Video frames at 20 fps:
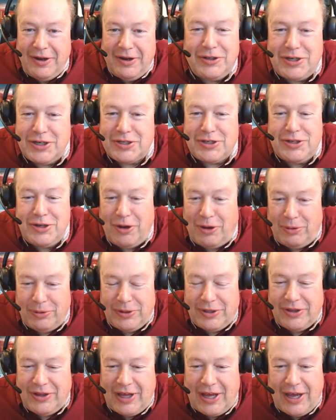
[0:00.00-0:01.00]
Just
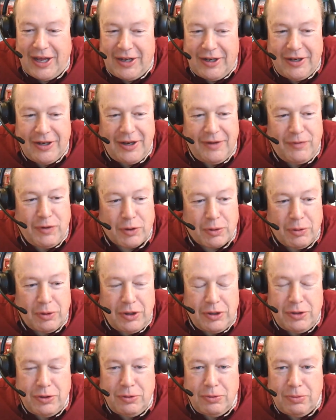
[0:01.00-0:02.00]
don't. That, and if you're going
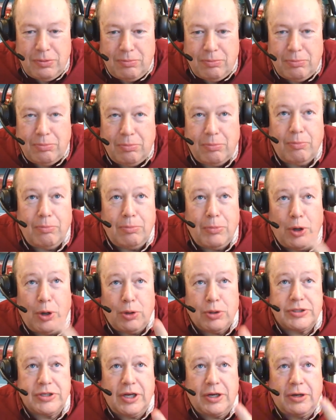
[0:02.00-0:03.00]
to do
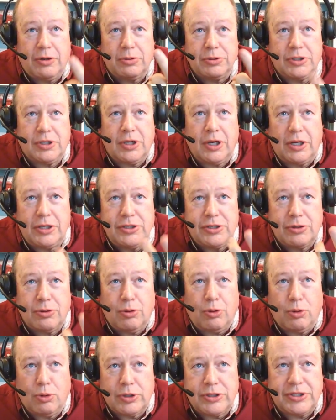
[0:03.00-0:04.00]
motorcycles, guns, or
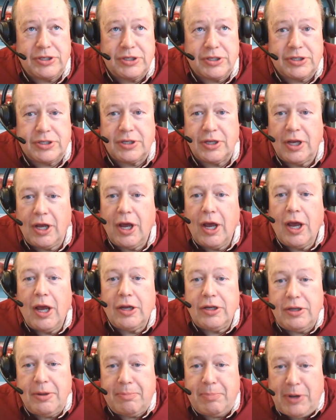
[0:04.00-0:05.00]
horses,
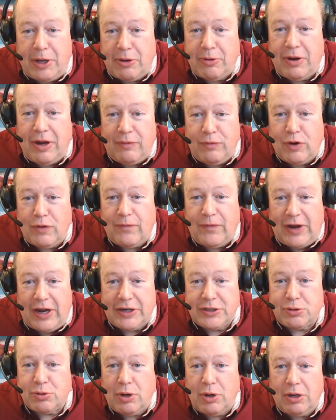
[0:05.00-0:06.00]
you better have your
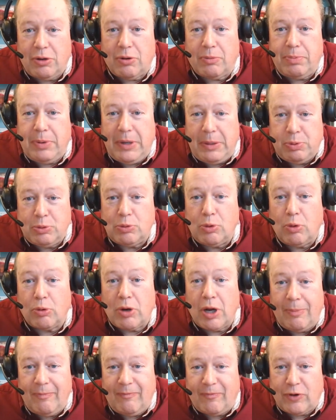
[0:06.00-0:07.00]
facts right, or people will
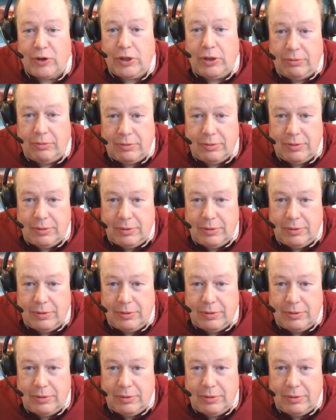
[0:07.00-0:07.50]
come for you.